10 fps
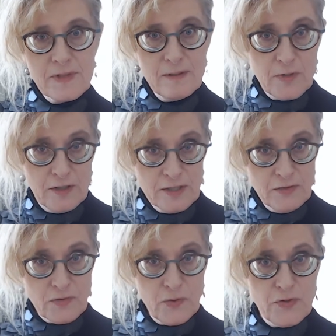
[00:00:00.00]
going to
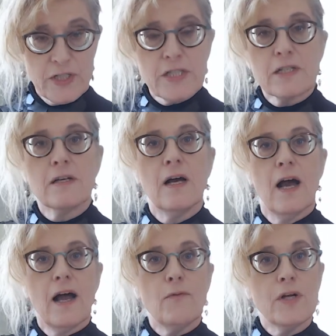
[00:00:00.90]
draw this,
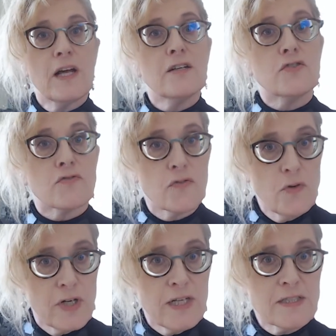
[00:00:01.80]
and when I draw
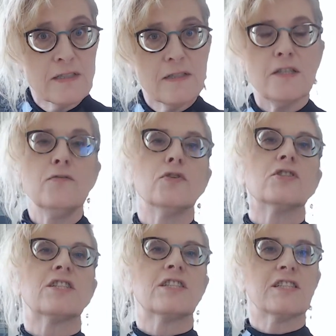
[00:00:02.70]
it, you will
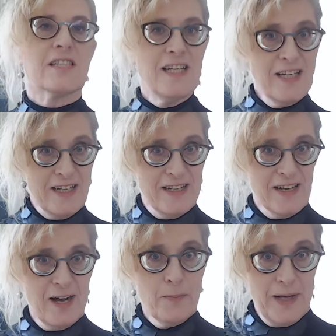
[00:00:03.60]
see
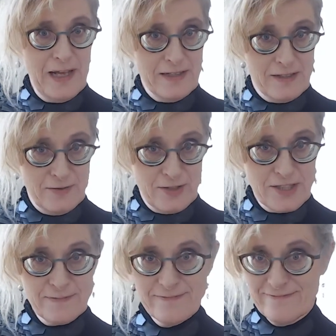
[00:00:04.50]
how bad it looks.
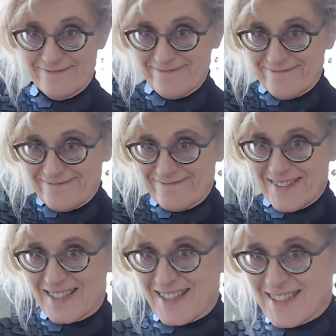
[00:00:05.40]

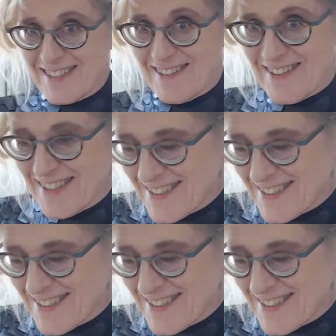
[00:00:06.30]
Let's get started.